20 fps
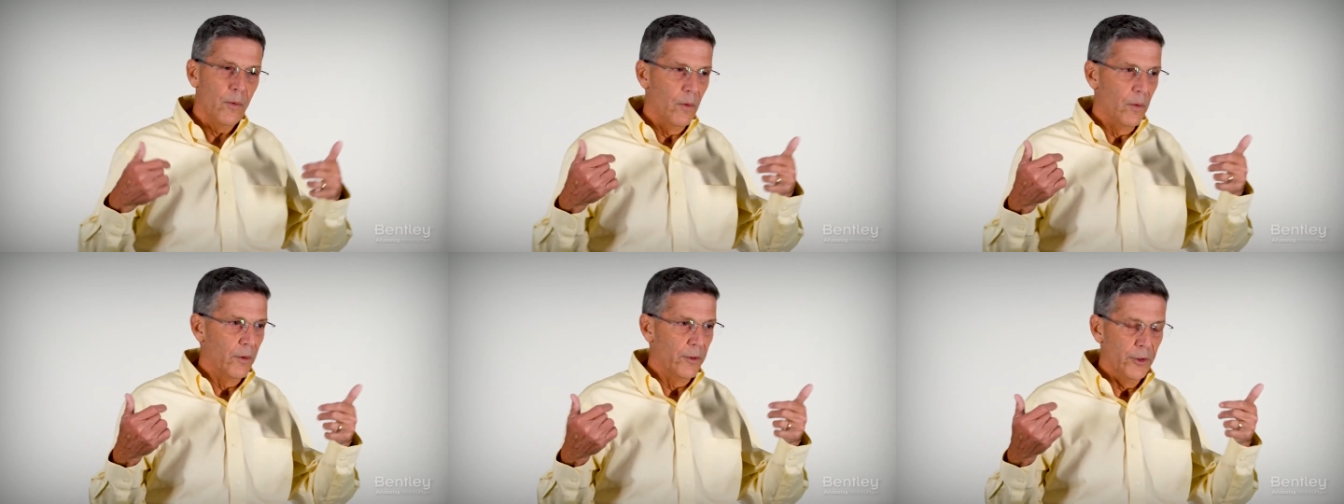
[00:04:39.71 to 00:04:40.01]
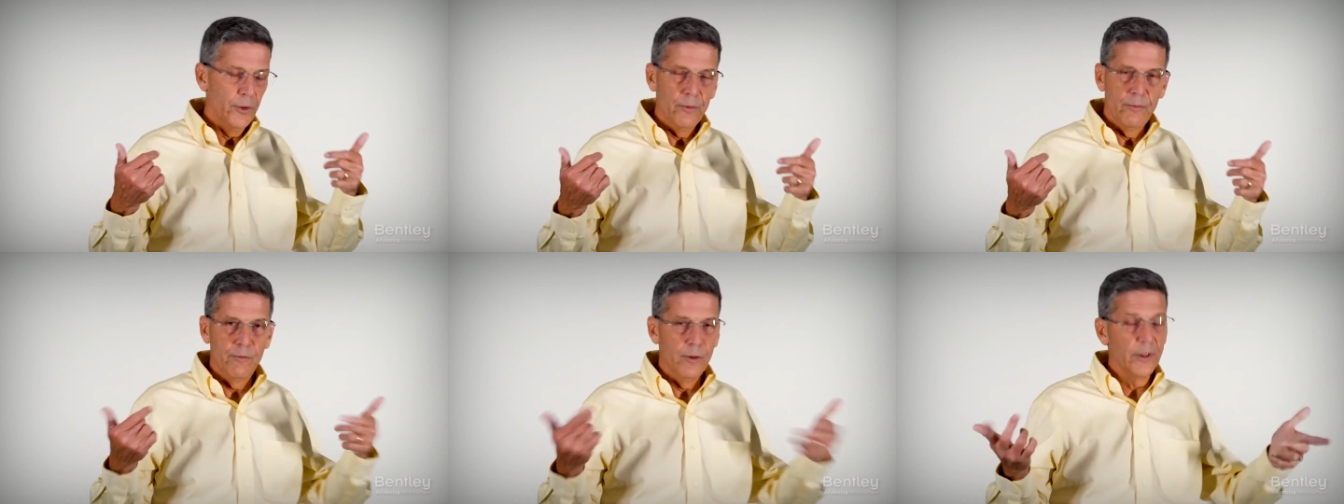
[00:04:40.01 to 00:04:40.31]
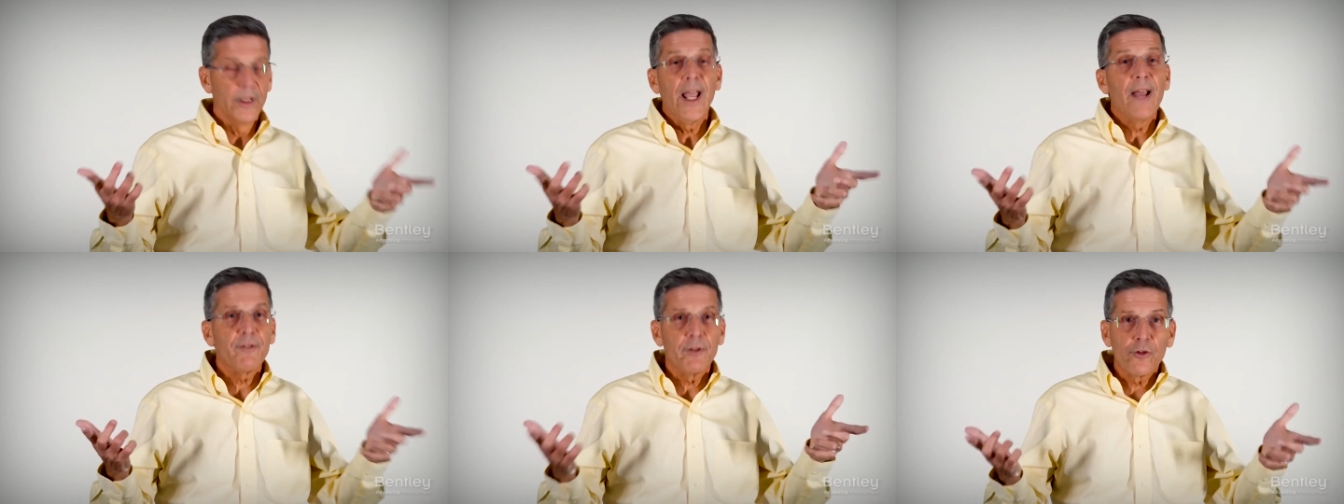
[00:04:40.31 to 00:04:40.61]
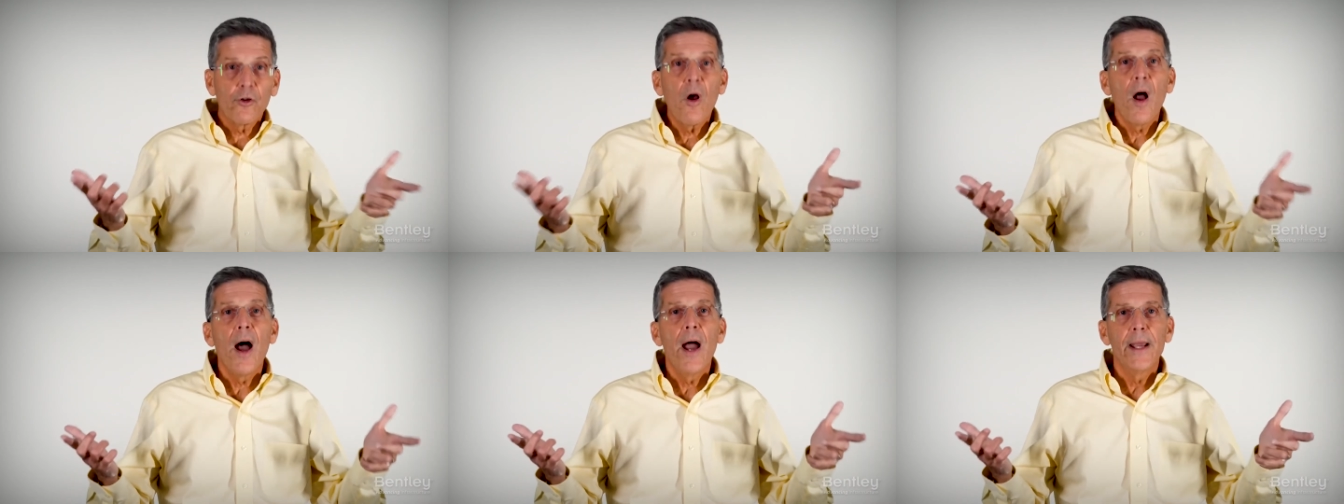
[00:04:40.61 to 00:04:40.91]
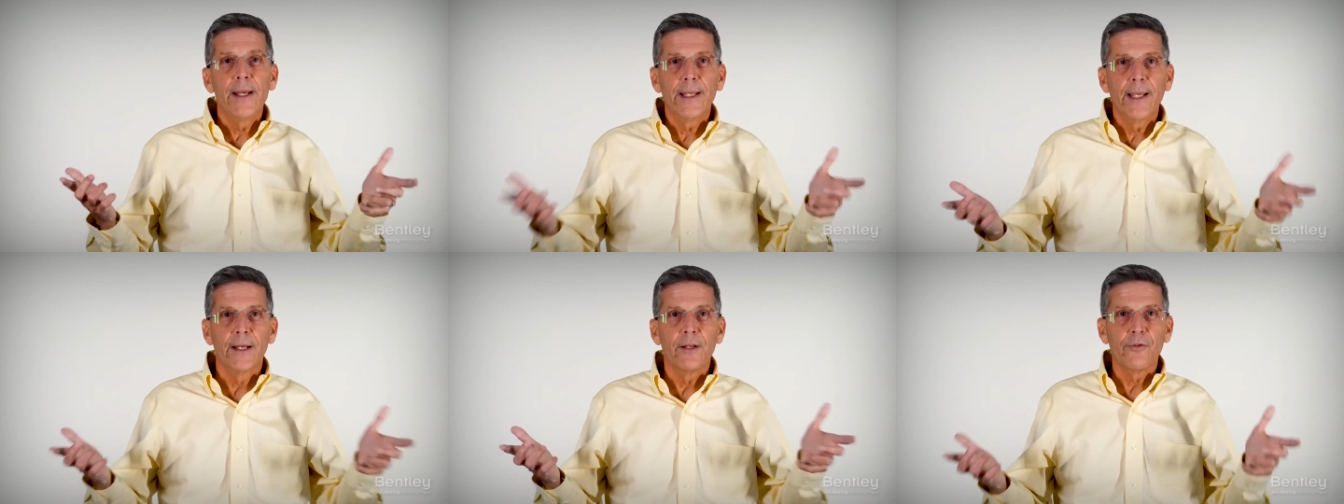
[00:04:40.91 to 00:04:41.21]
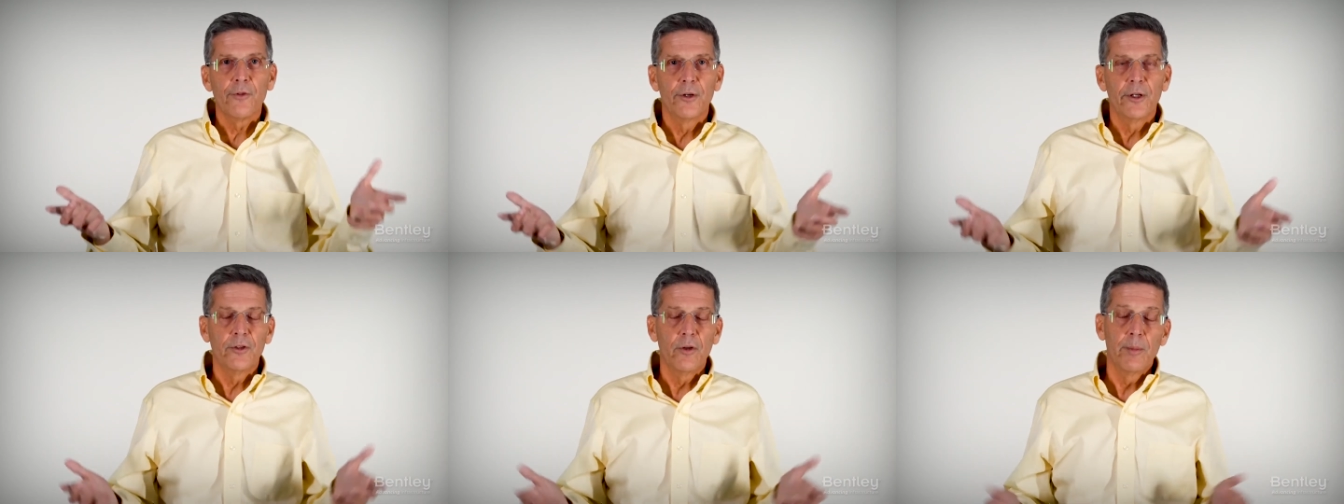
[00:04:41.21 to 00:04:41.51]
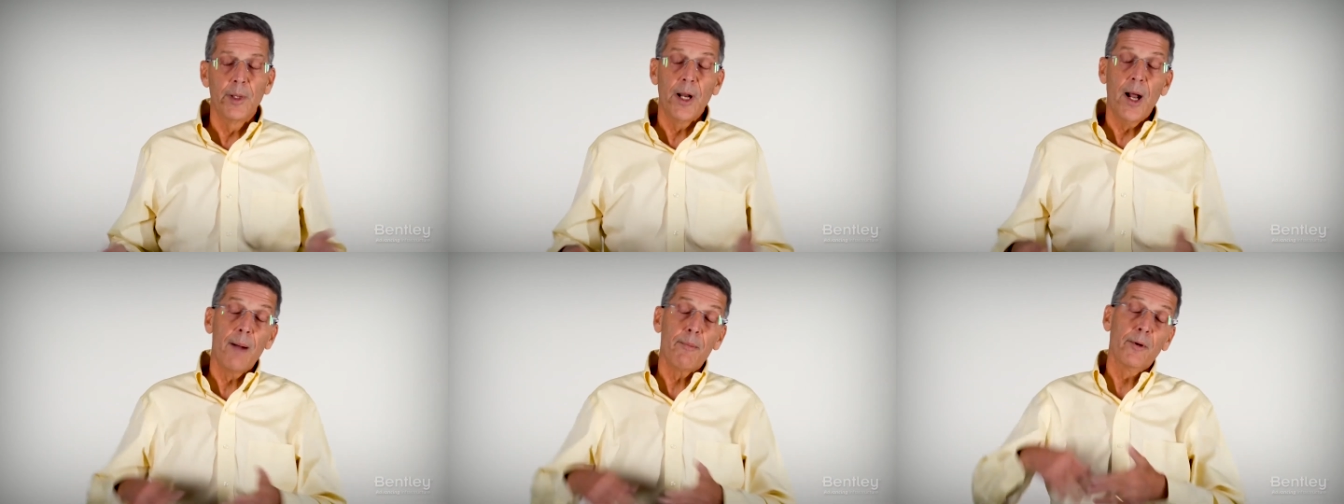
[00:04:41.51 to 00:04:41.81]
or you'd really have to try to get a
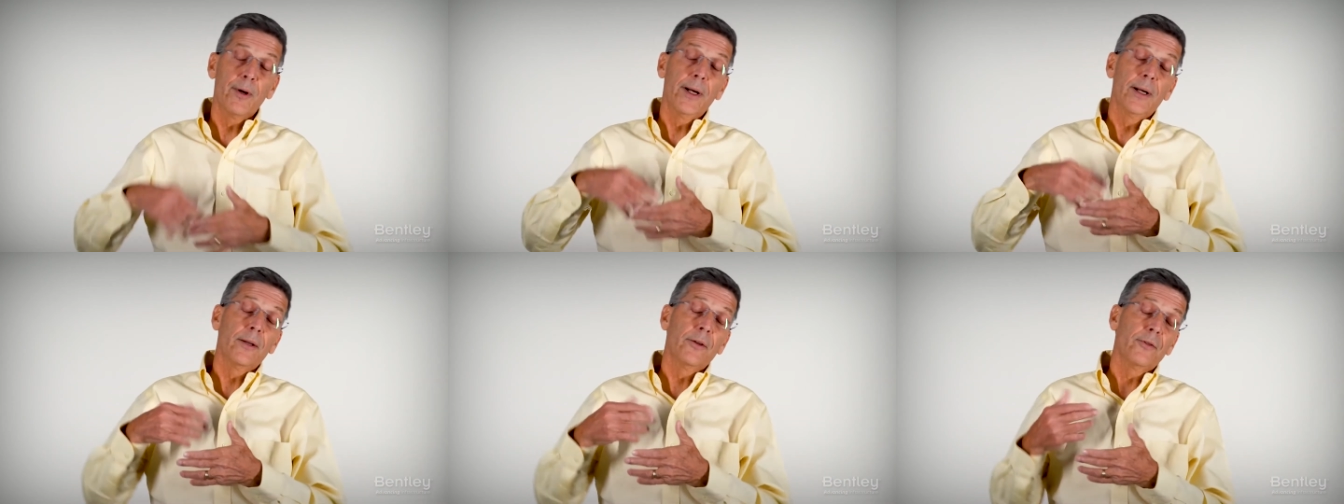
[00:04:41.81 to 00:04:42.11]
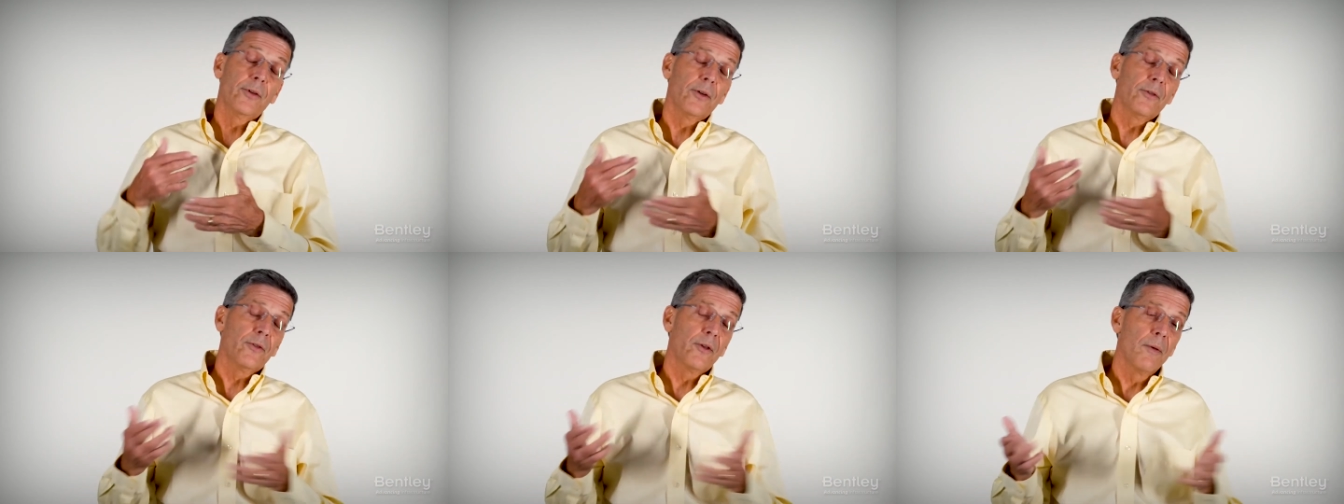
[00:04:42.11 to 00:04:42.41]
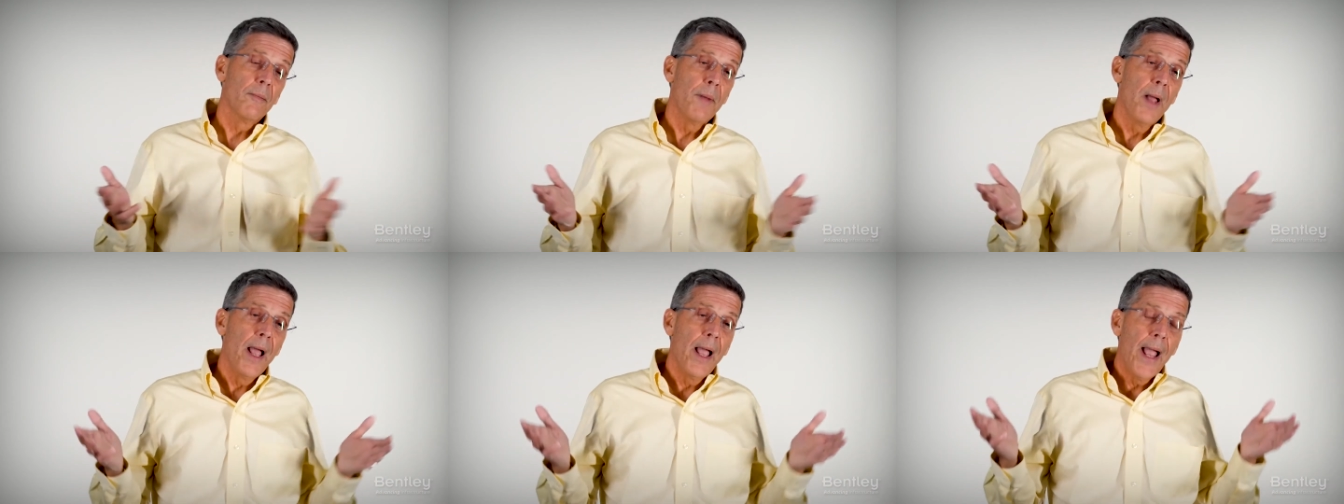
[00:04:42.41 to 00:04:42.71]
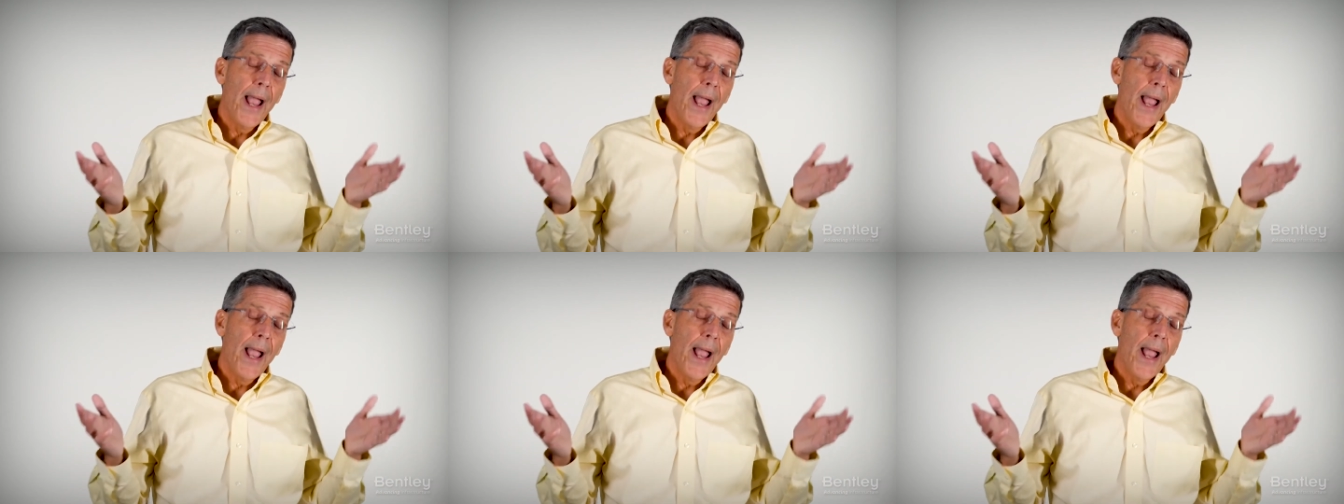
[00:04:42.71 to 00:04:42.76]
32-bit operating system.